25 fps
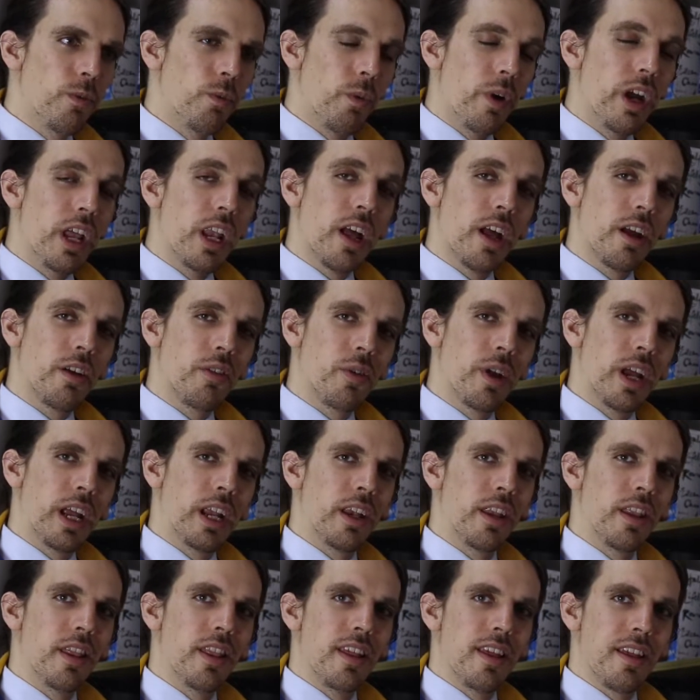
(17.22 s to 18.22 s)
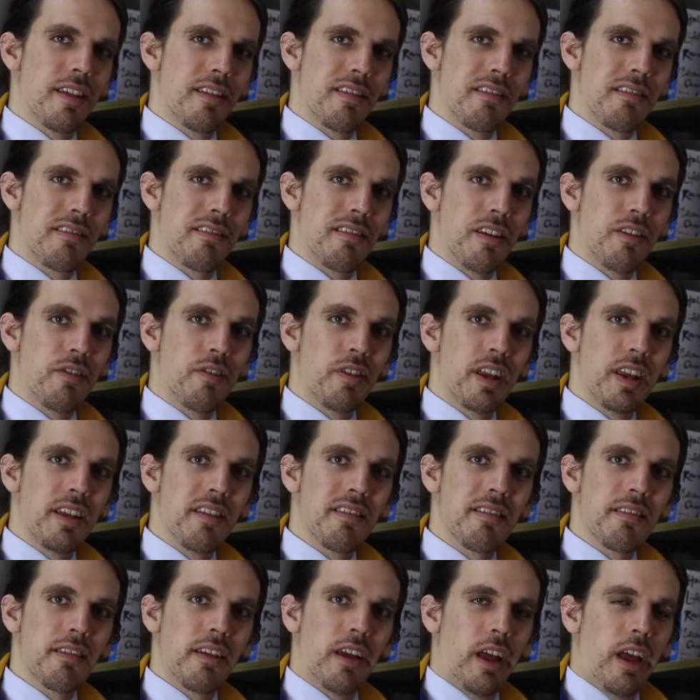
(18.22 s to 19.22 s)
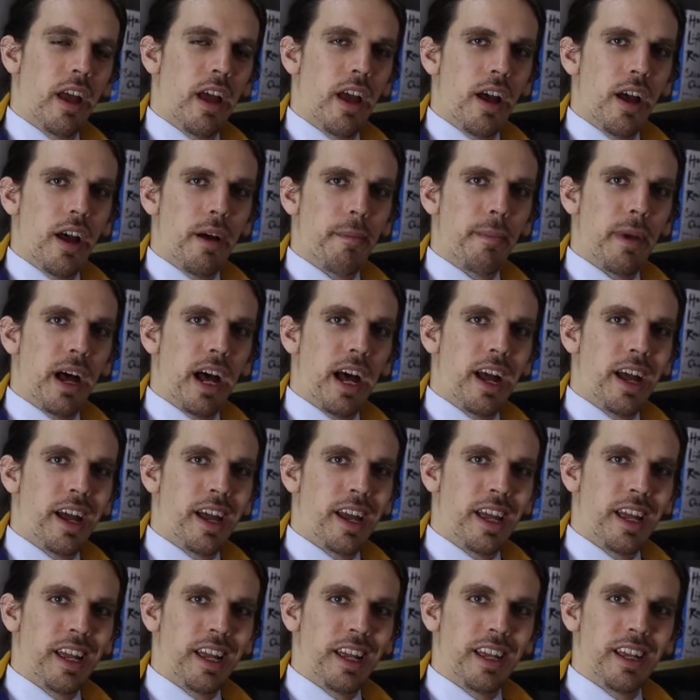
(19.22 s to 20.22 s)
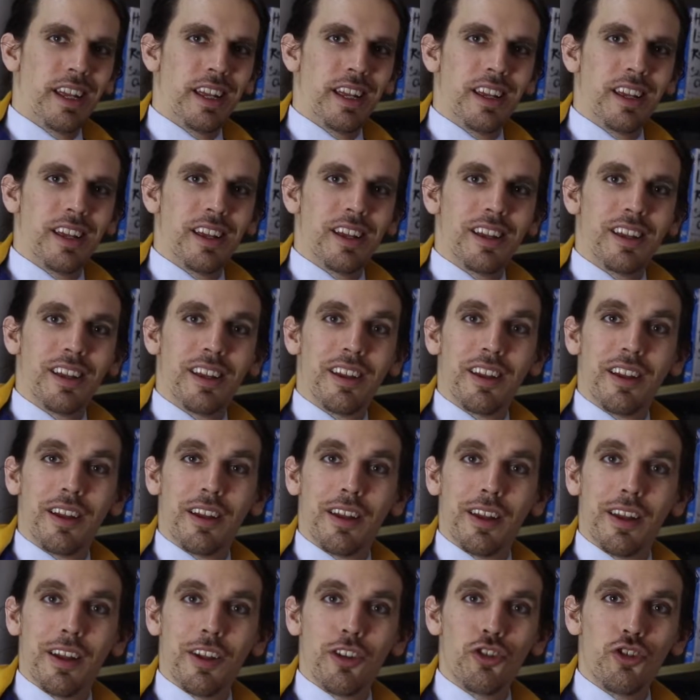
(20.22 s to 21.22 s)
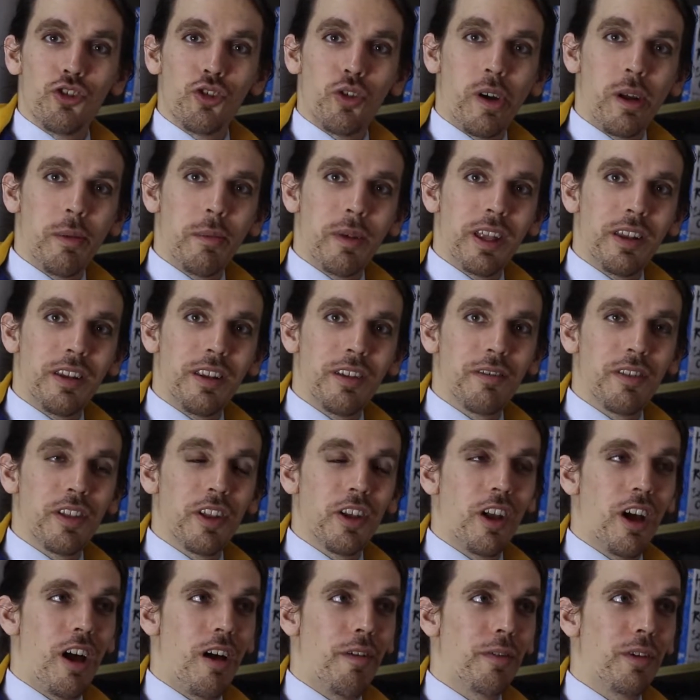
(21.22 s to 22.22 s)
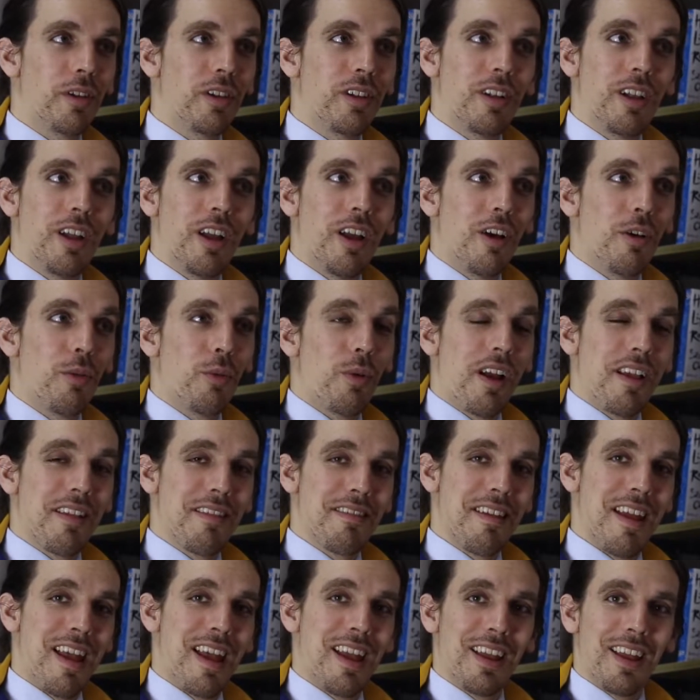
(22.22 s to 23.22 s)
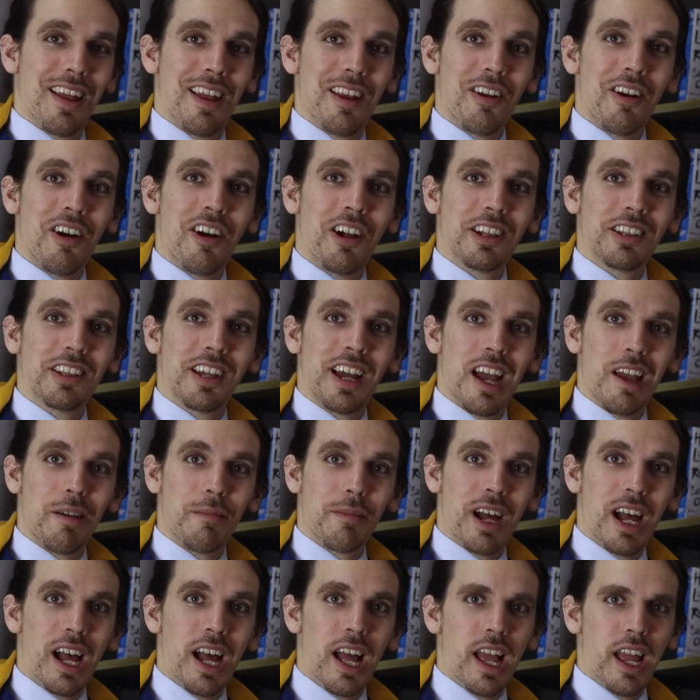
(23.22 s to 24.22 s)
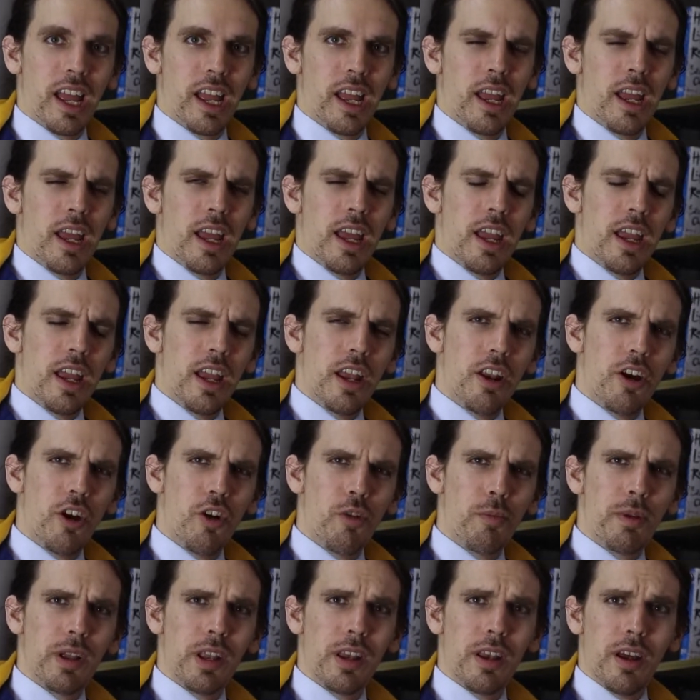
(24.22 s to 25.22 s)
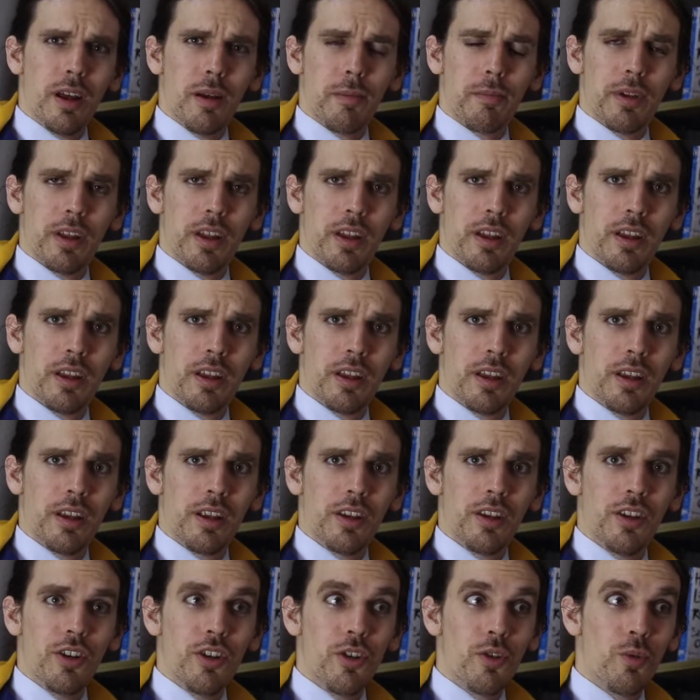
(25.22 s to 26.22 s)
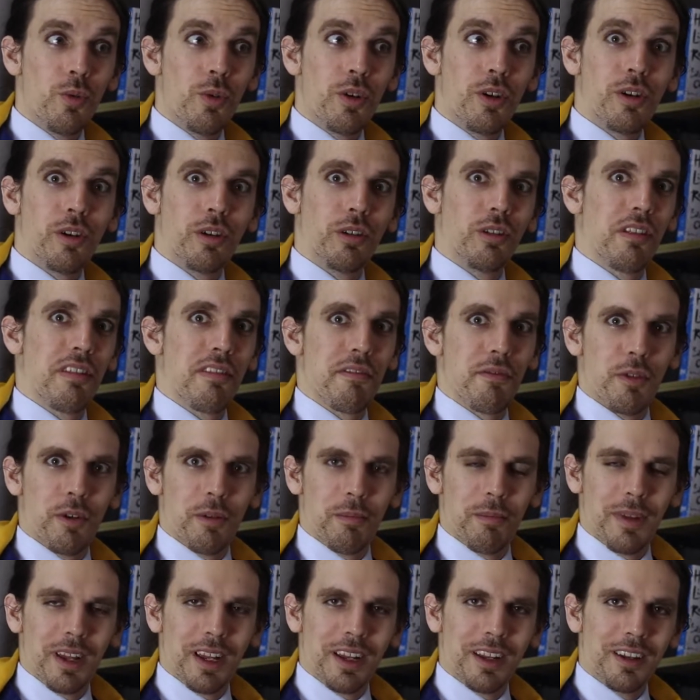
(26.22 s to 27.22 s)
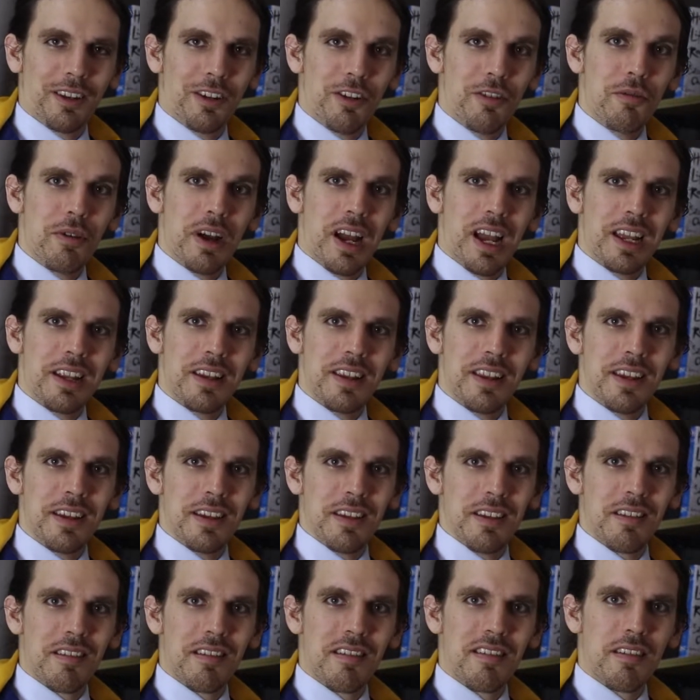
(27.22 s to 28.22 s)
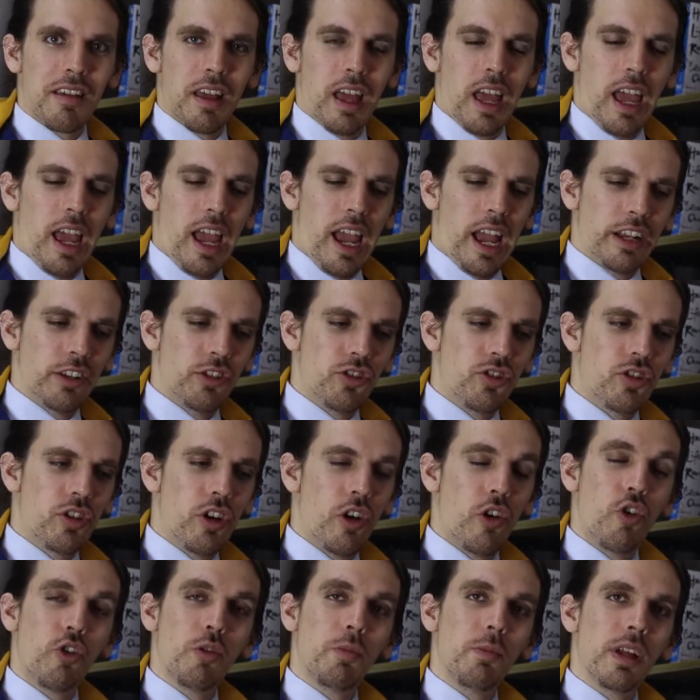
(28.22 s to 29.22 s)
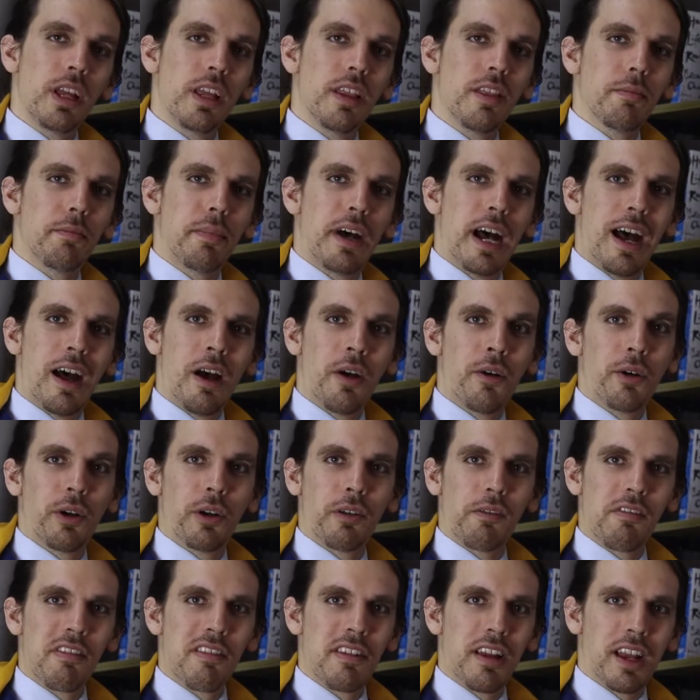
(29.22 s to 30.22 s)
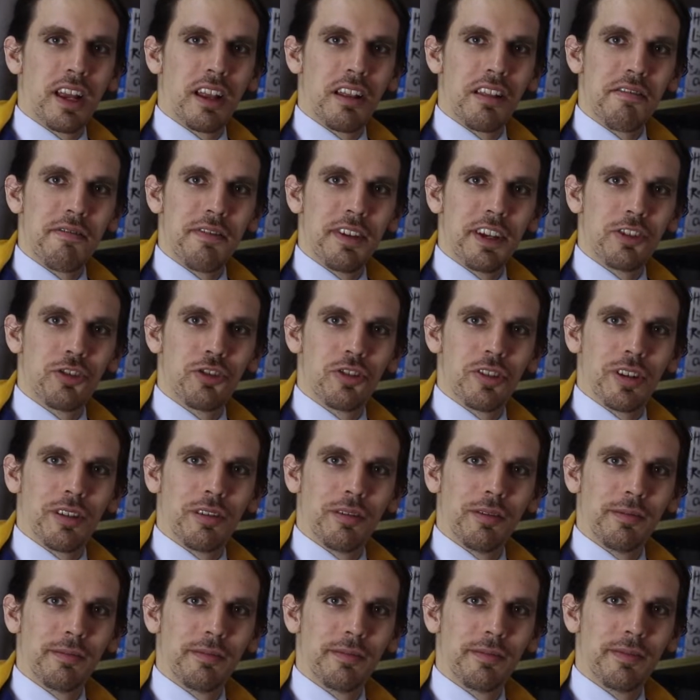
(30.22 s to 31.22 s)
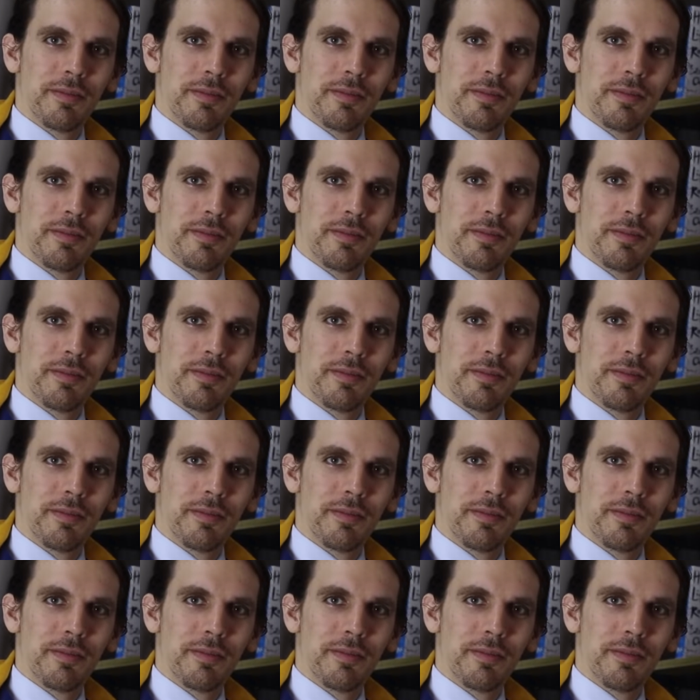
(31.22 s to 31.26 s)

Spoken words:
When I read this series, my enjoyment of the novel was at an all-time high. It opened up new worlds for me, new ideas, and showed me the power of science fiction.